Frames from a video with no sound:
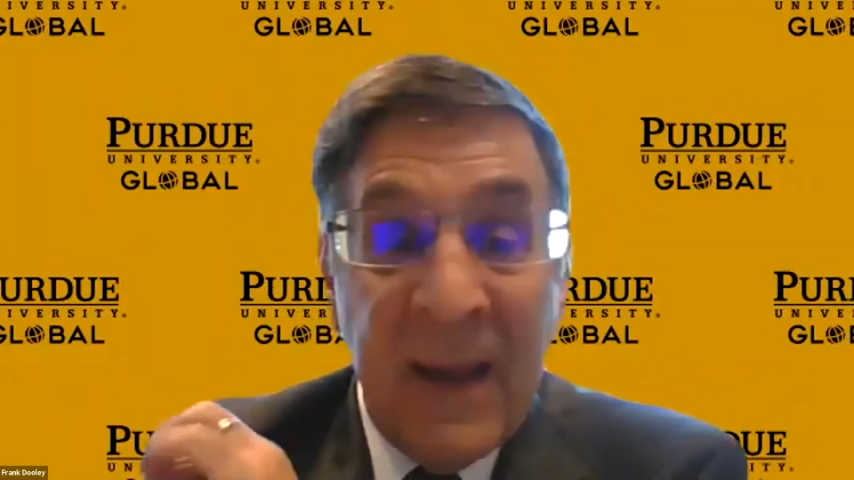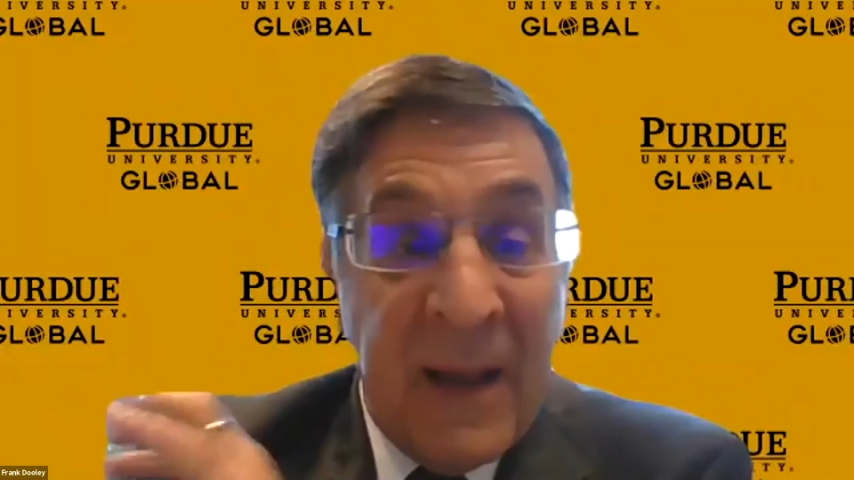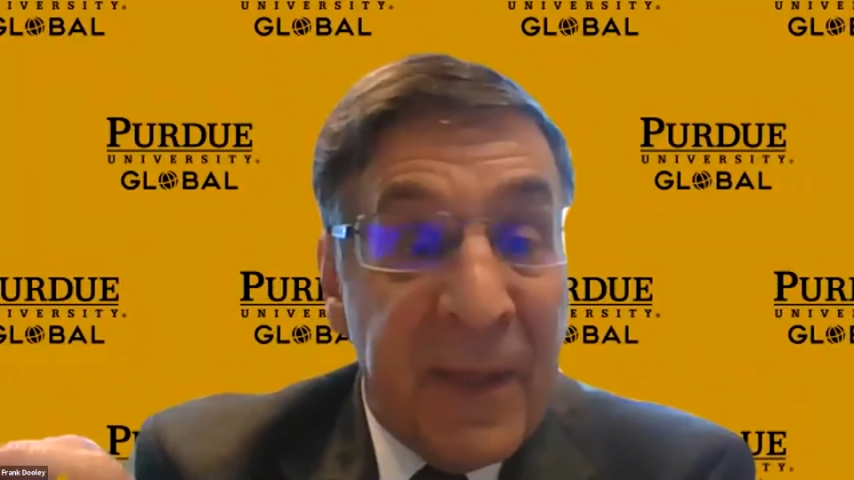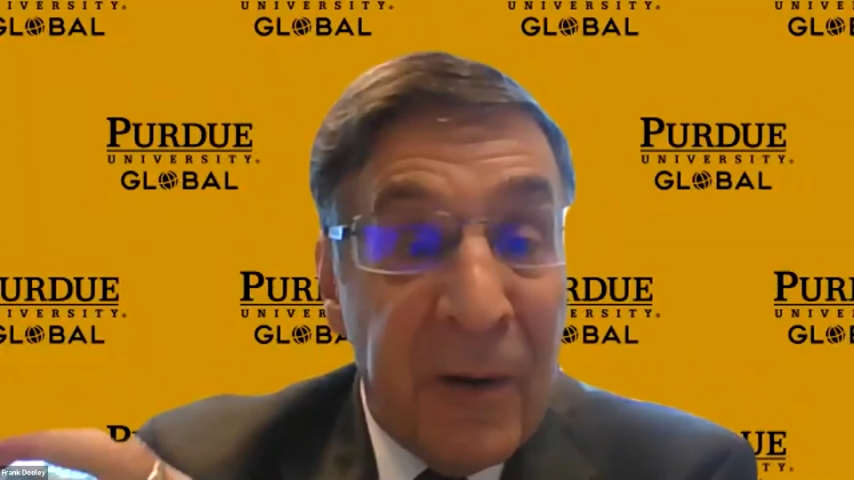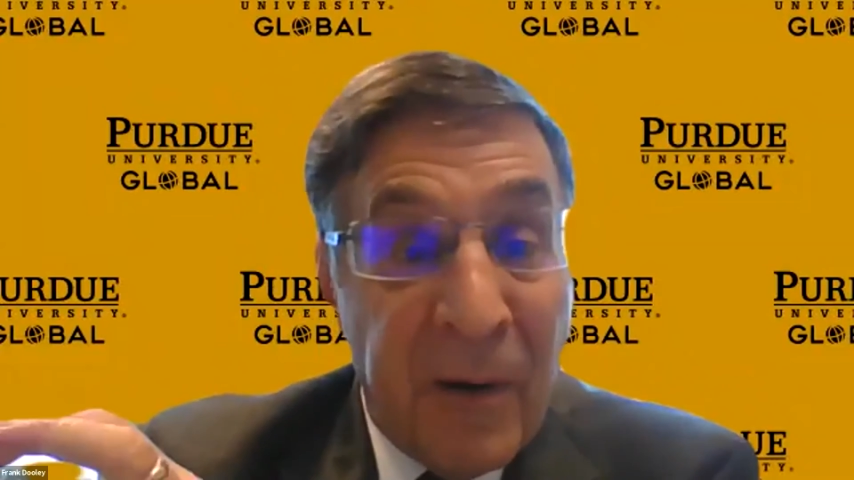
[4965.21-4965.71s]

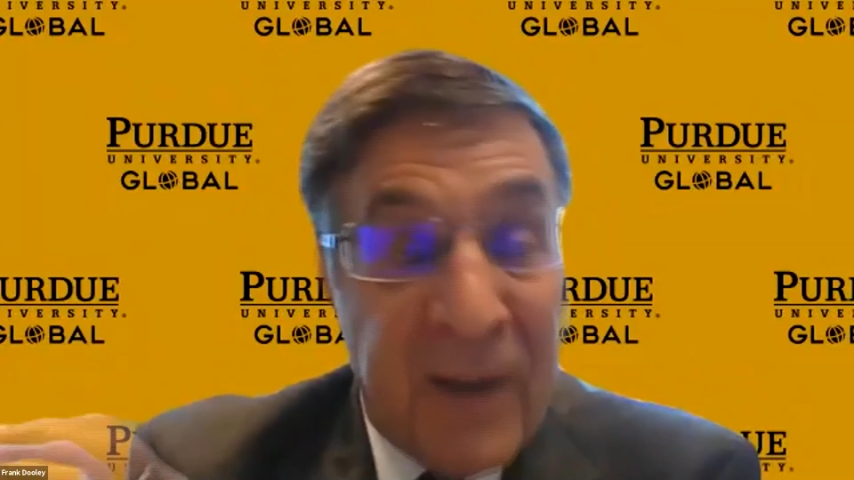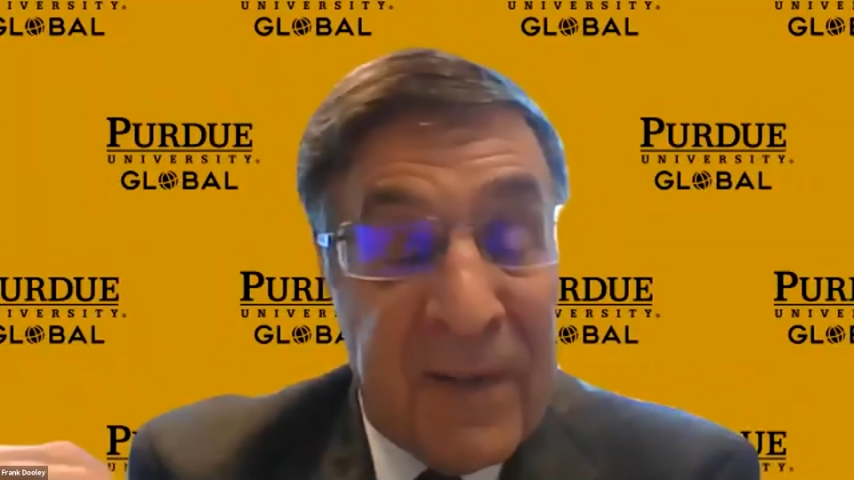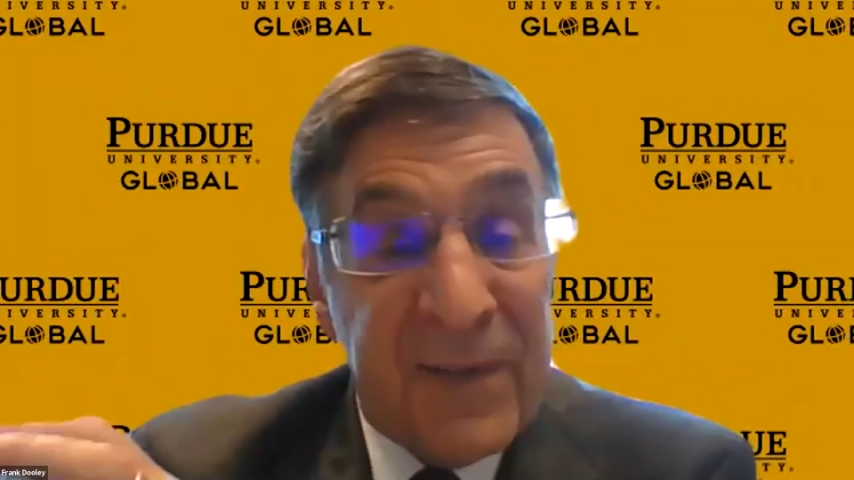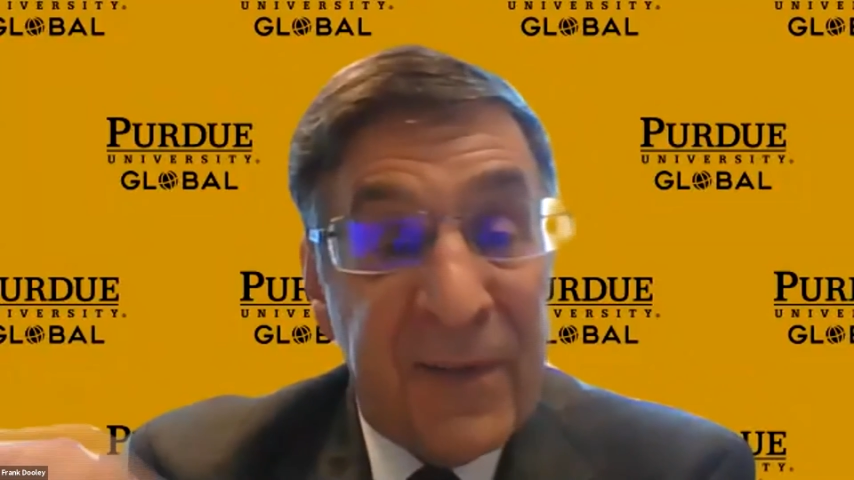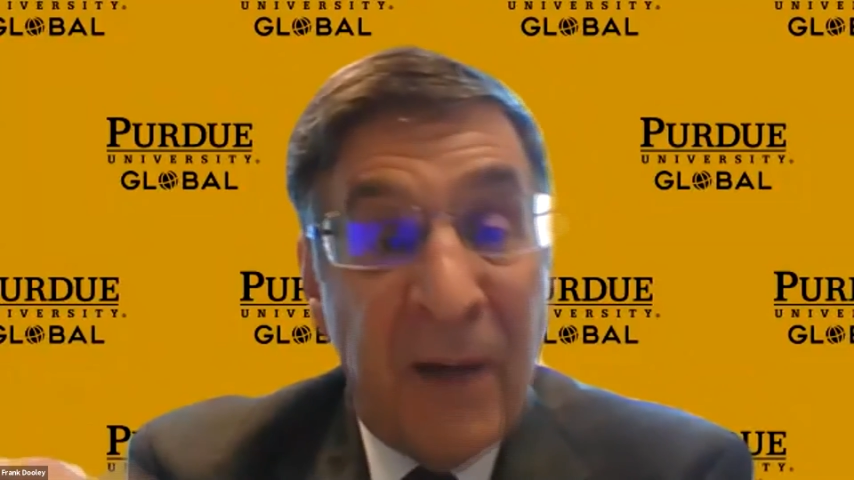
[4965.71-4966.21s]
There is
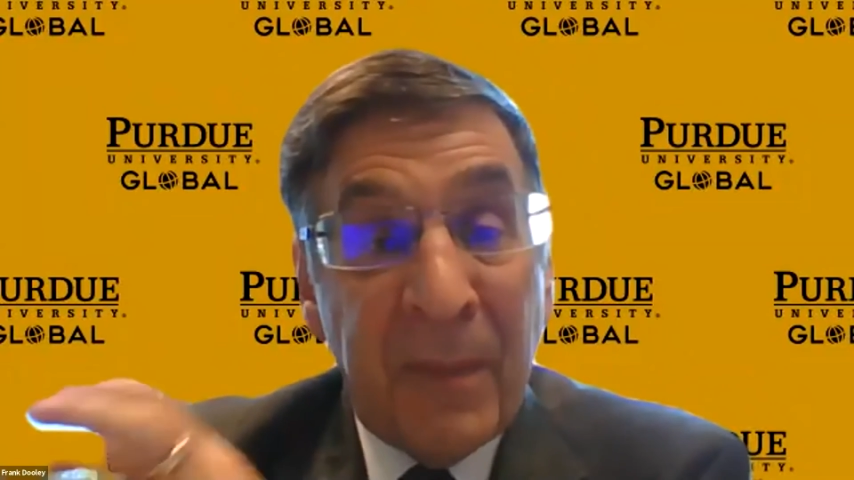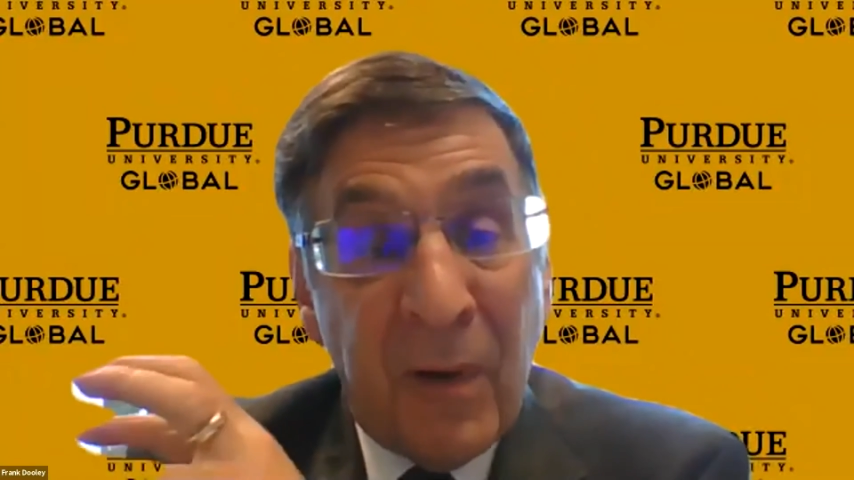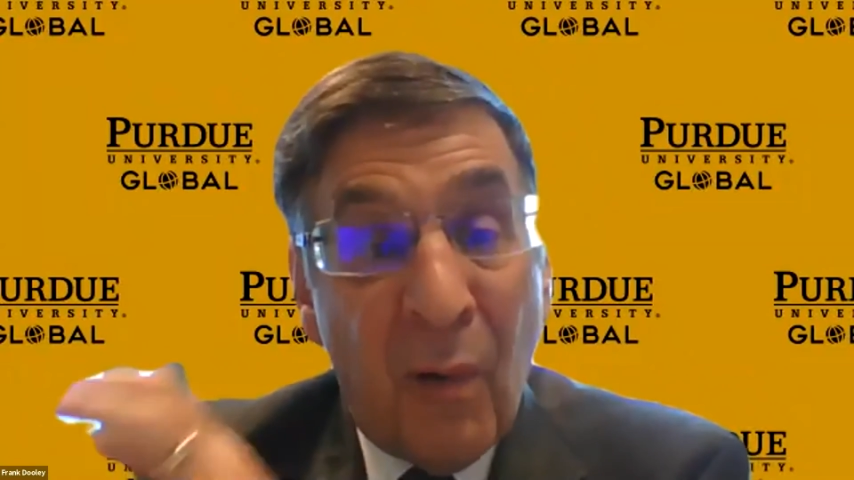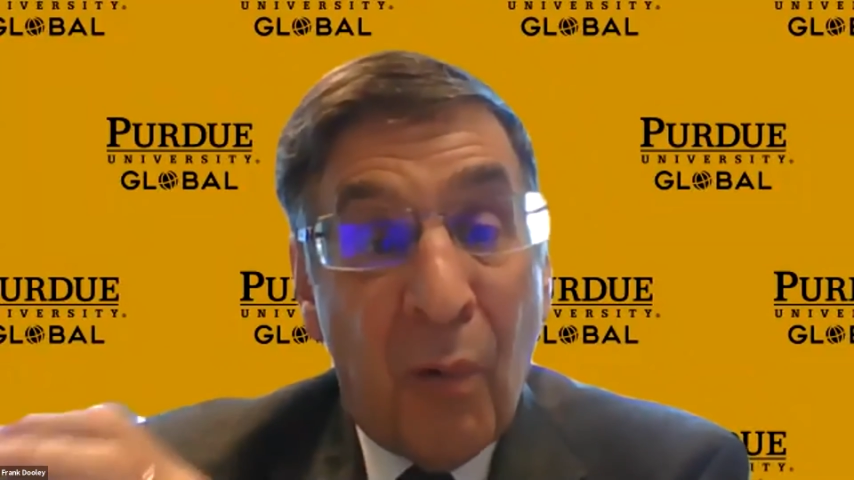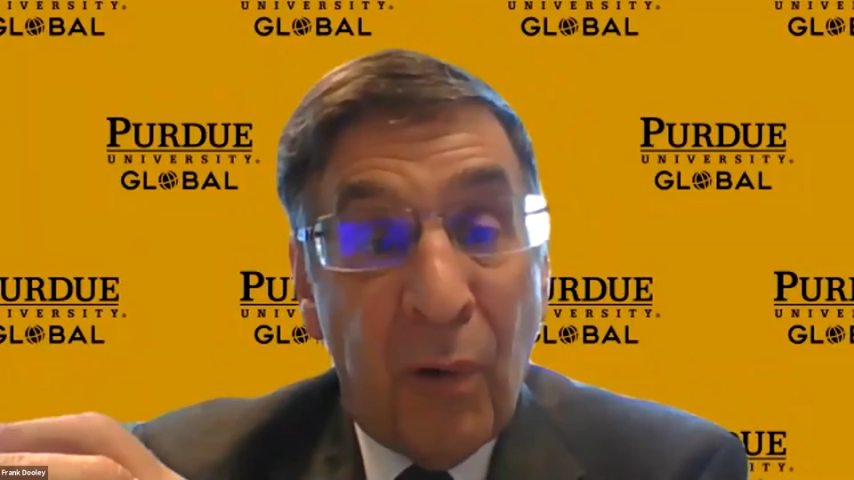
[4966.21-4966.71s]
some
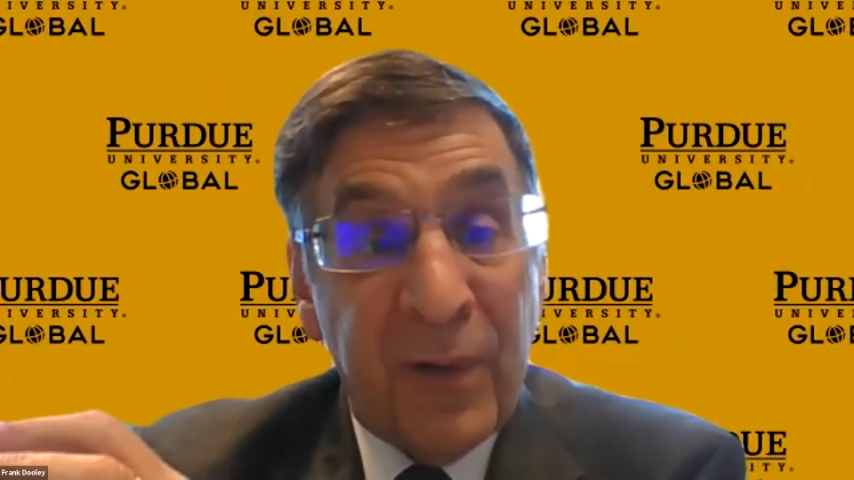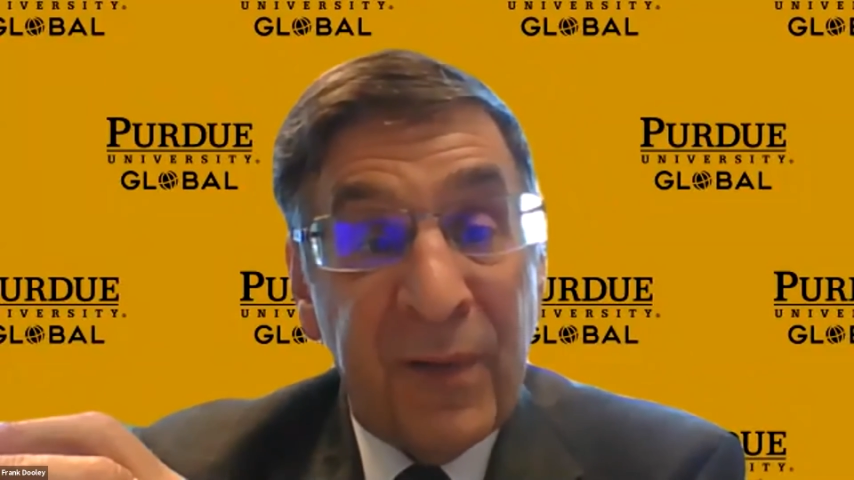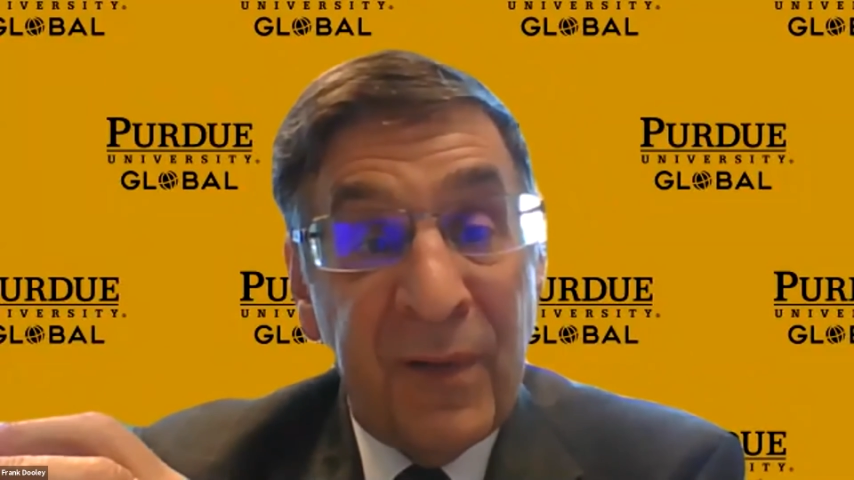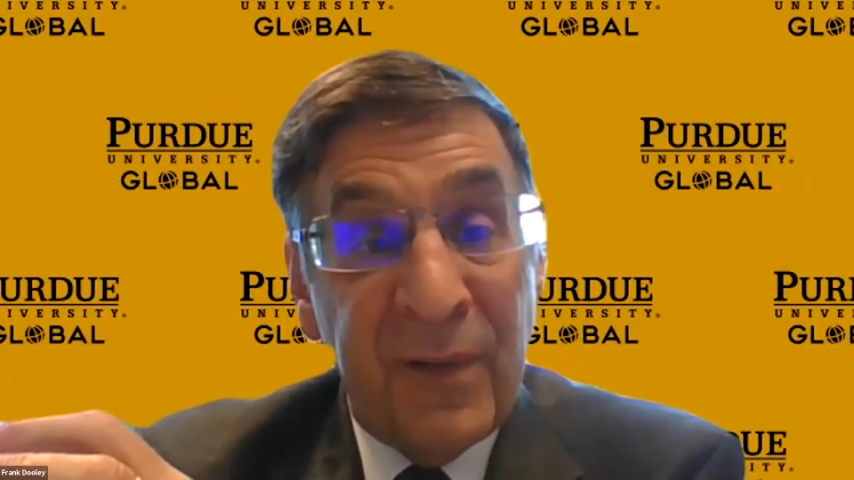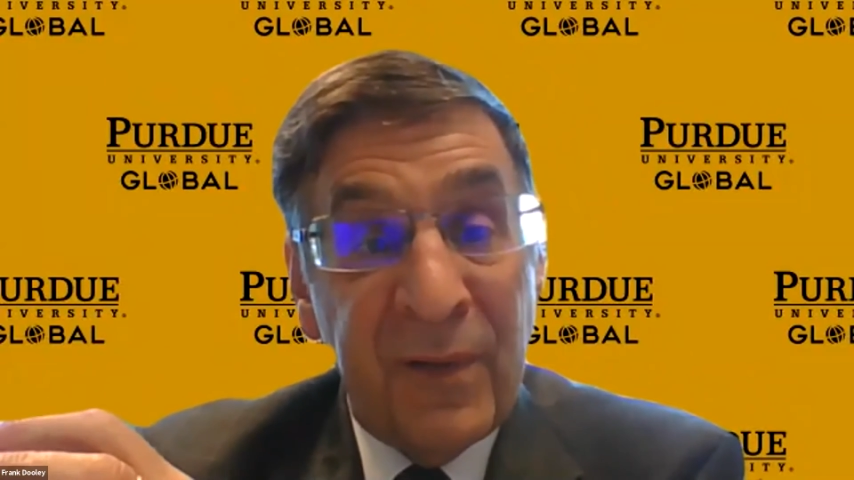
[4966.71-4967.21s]

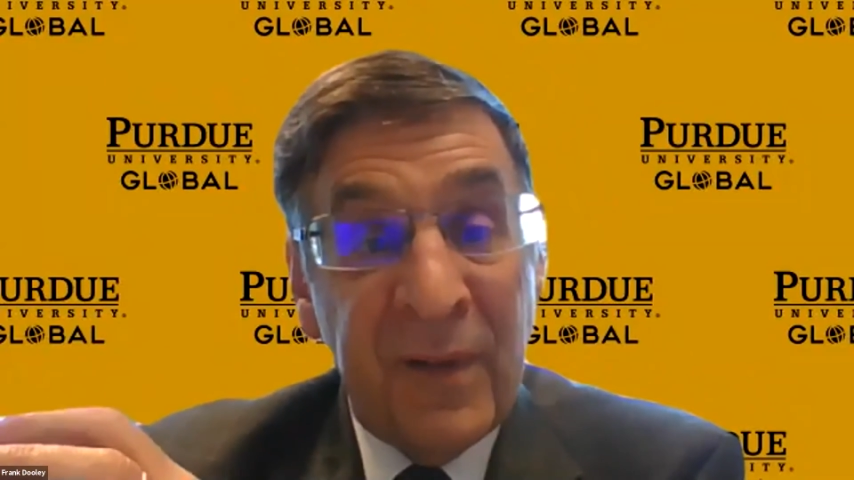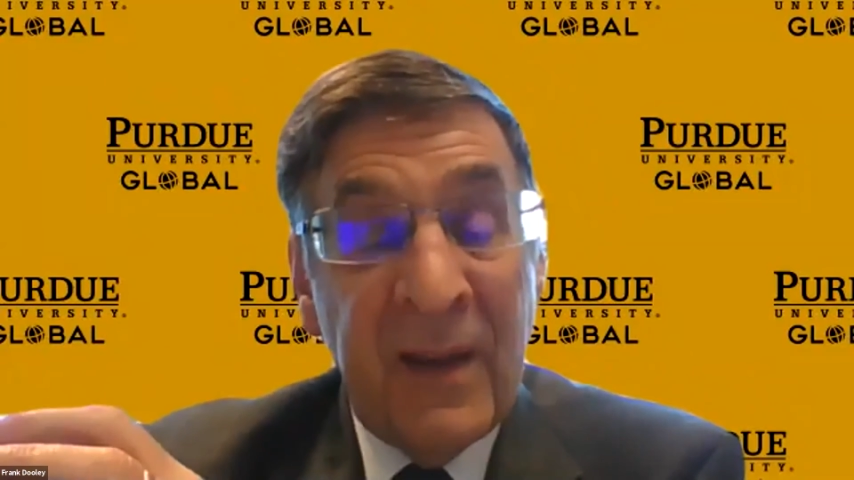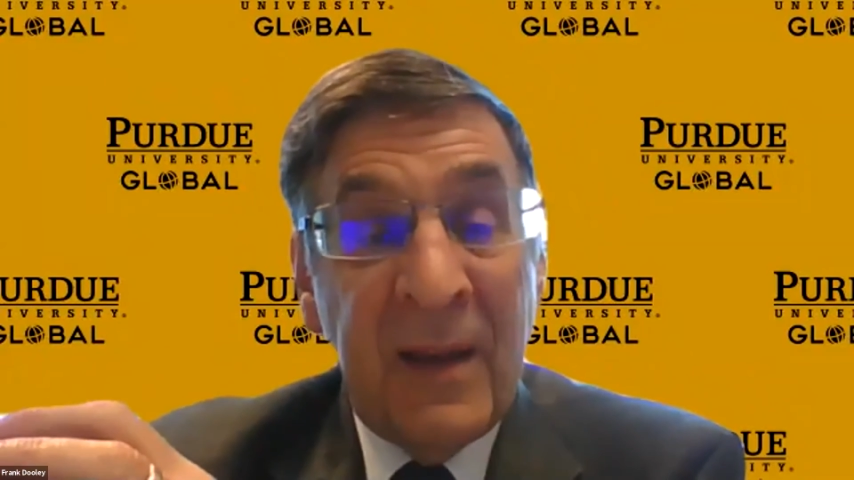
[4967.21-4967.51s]
courses